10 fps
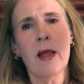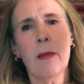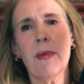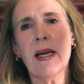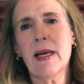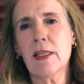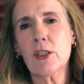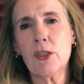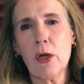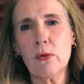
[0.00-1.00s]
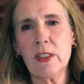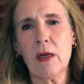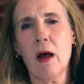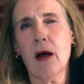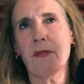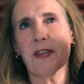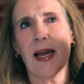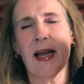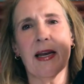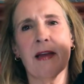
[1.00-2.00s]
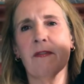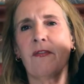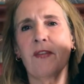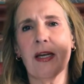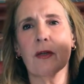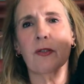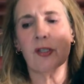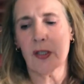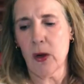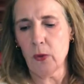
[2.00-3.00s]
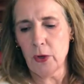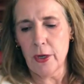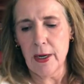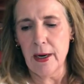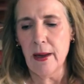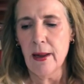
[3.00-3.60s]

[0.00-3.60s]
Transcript: But it is so soft and it feels so good.